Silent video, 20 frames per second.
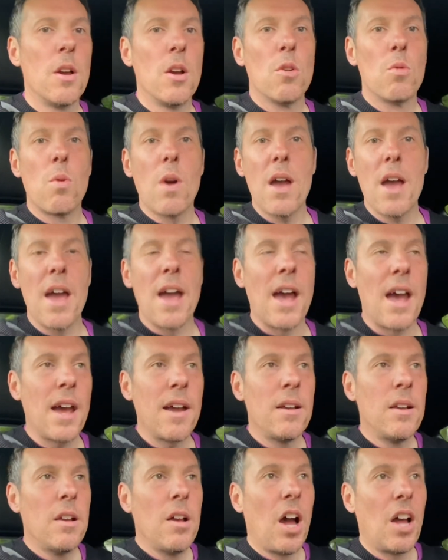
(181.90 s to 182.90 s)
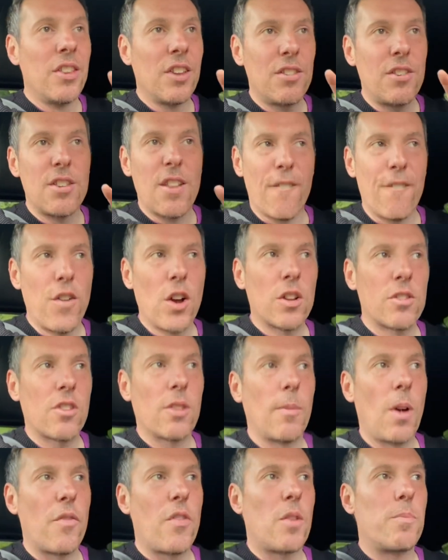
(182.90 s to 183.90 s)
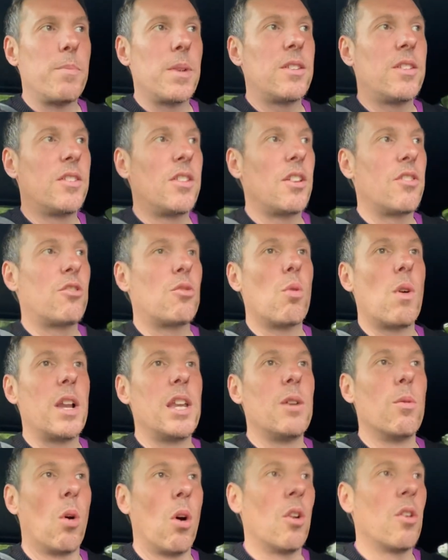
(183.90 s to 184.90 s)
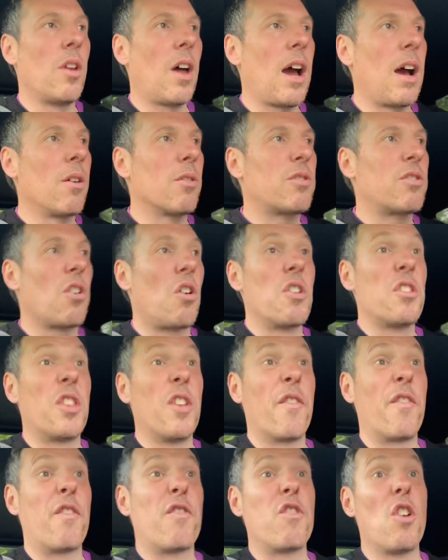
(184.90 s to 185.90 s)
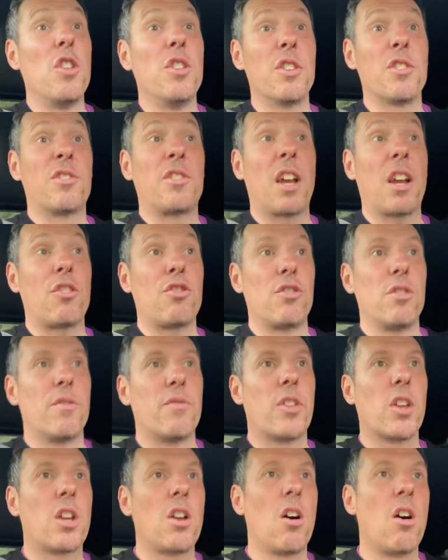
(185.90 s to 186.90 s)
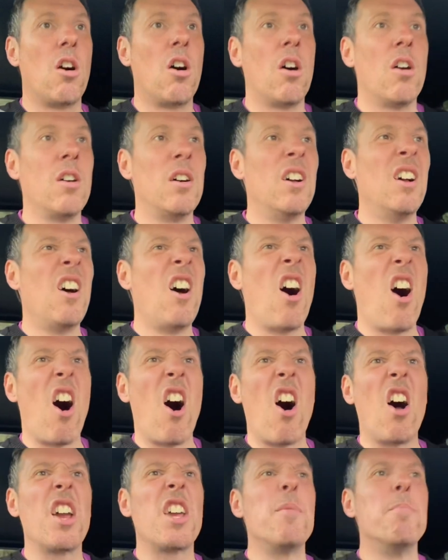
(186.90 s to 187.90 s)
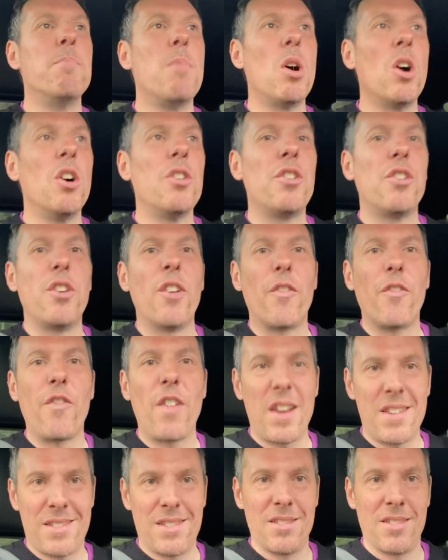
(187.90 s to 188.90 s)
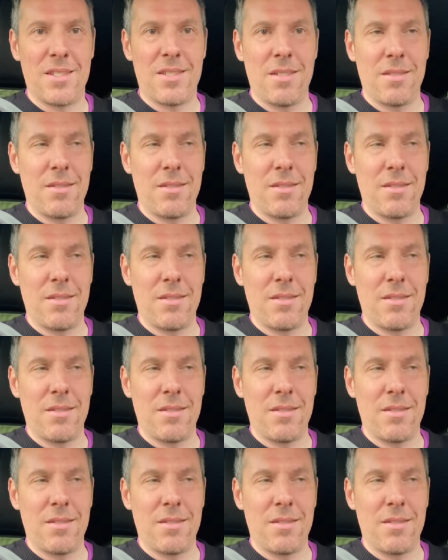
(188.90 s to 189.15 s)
where, and this is the first time I've admitted this to anyone outside the front section of the car, I murdered a pheasant.